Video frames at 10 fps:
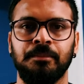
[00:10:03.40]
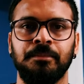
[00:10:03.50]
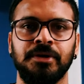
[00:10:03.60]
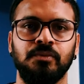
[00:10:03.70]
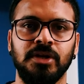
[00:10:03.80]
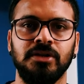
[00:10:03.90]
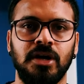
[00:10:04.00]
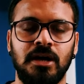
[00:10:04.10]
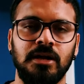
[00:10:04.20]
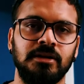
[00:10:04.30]
between the
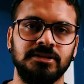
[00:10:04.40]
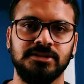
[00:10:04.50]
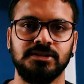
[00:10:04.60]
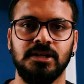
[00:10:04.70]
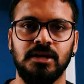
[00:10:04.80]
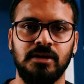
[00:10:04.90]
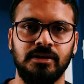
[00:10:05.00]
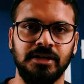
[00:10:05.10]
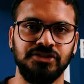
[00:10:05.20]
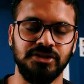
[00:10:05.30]
colors.
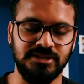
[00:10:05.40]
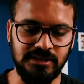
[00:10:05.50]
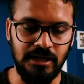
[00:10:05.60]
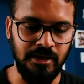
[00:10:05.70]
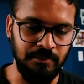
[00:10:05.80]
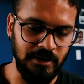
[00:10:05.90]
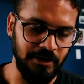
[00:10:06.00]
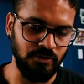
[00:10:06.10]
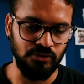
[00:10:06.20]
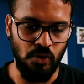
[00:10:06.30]
It just start
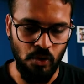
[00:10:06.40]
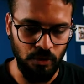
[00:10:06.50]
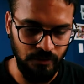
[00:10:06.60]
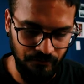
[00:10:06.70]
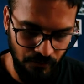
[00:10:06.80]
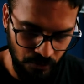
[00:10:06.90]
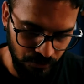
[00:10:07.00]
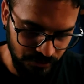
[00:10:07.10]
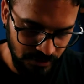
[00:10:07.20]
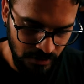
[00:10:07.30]
applying on all the
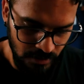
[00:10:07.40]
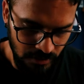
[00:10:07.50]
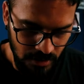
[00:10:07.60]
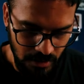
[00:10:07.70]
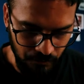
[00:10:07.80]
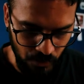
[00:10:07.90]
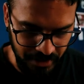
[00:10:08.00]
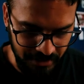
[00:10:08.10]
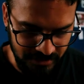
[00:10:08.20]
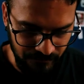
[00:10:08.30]
photos.
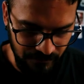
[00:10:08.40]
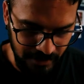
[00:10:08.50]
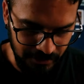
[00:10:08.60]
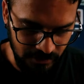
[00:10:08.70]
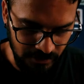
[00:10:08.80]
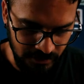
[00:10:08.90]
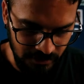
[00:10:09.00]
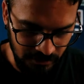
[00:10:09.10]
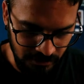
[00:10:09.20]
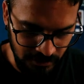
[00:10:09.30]
Whereas if I
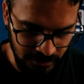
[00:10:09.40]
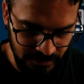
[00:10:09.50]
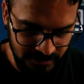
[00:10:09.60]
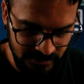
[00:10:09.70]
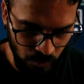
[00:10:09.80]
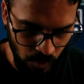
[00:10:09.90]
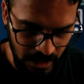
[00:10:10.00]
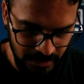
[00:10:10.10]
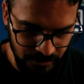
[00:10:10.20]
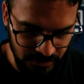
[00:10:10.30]
increase the
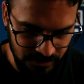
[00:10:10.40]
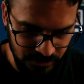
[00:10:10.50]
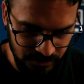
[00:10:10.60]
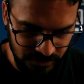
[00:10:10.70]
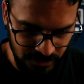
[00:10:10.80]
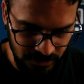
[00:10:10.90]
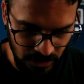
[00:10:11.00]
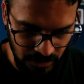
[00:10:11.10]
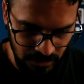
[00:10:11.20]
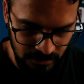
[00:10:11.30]
vibrance, you see the
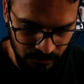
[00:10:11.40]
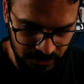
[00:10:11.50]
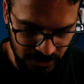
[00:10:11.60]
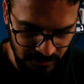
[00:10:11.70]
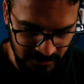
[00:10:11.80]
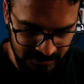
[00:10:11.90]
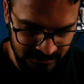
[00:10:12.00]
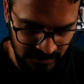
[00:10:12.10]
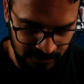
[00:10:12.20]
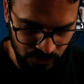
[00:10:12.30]
color which are less
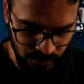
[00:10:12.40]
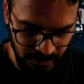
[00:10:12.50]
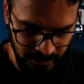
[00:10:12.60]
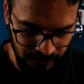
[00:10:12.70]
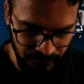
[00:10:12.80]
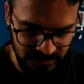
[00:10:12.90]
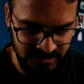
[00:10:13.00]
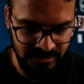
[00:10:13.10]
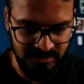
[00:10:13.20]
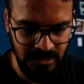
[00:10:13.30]
saturated first
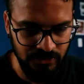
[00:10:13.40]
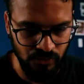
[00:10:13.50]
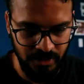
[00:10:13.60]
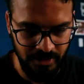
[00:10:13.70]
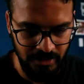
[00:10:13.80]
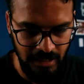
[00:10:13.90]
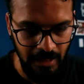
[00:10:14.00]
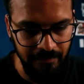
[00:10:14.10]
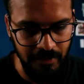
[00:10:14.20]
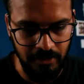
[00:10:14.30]
gets saturated
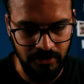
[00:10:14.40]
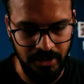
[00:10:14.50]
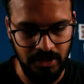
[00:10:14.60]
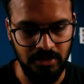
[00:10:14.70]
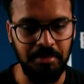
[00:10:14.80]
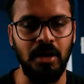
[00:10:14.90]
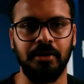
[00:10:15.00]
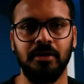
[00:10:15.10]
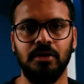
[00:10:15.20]
and then the other part